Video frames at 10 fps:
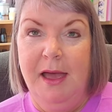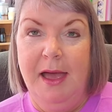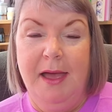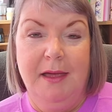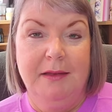
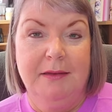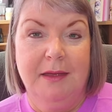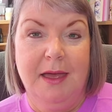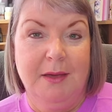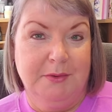and
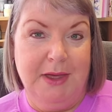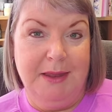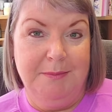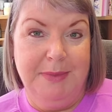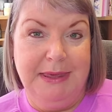how to
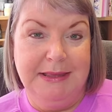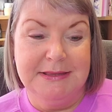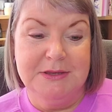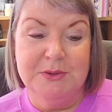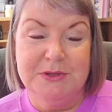add
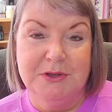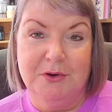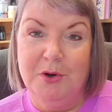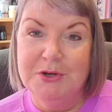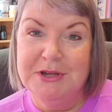beads using the
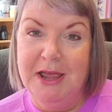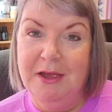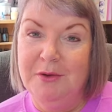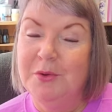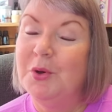
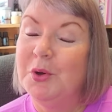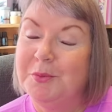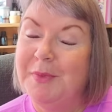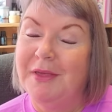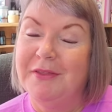crochet hook
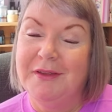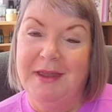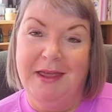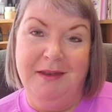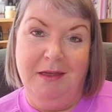method
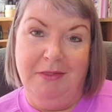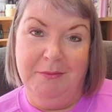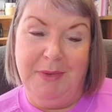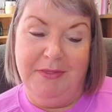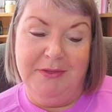and other
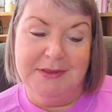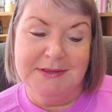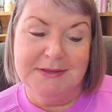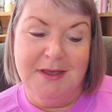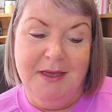
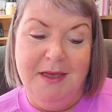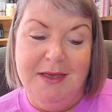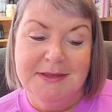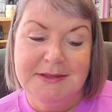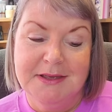methods.
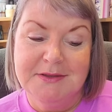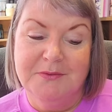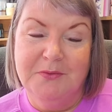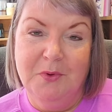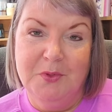So that's
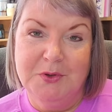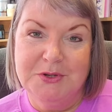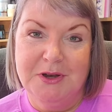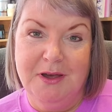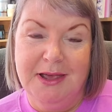on 4th of
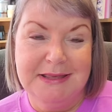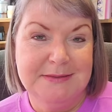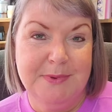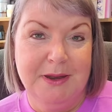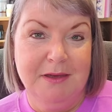July at
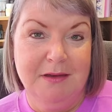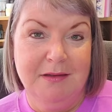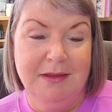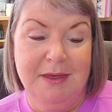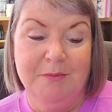Spinner
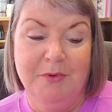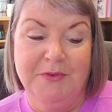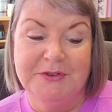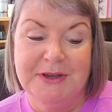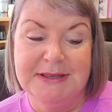Yarn in
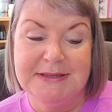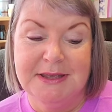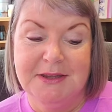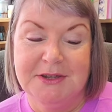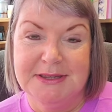Bobby
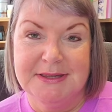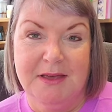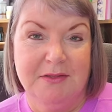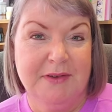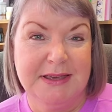Tracy, just
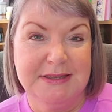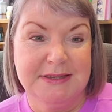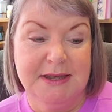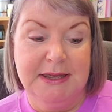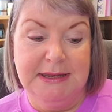south of
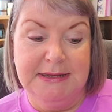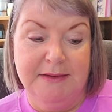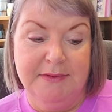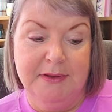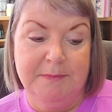Exeter in
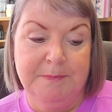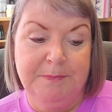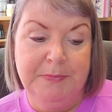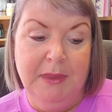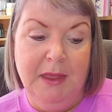Devon.
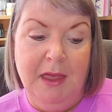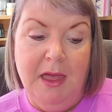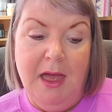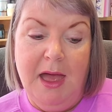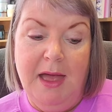
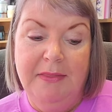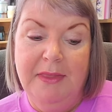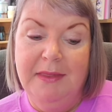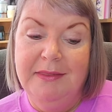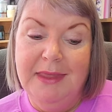And
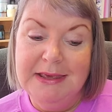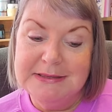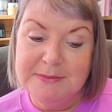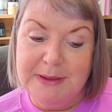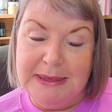then
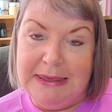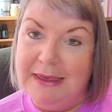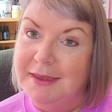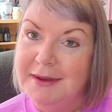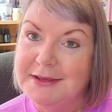next week
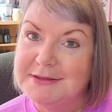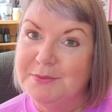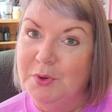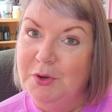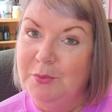it is
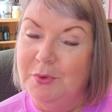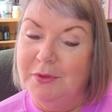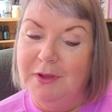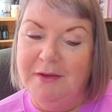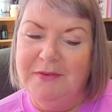
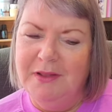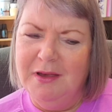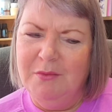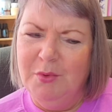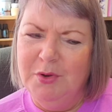Wonderwool. I feel like
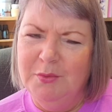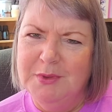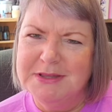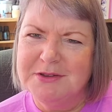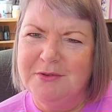
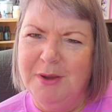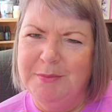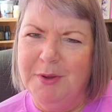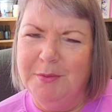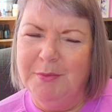Wonderwool has
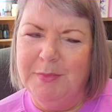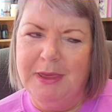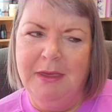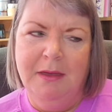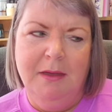crept up on me.